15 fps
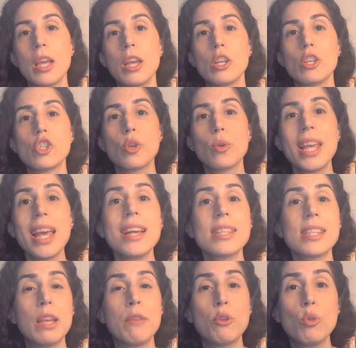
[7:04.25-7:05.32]
So
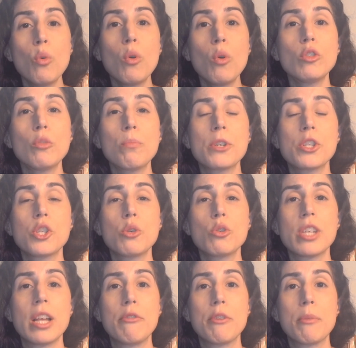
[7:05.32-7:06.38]
yes, if you do want to pursue
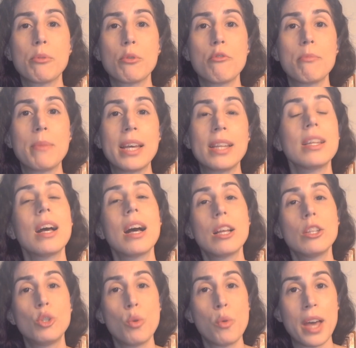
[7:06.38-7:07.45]
self-improvement,
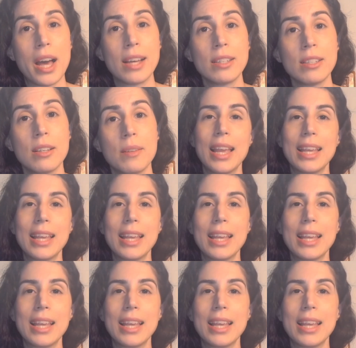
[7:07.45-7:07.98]
do that.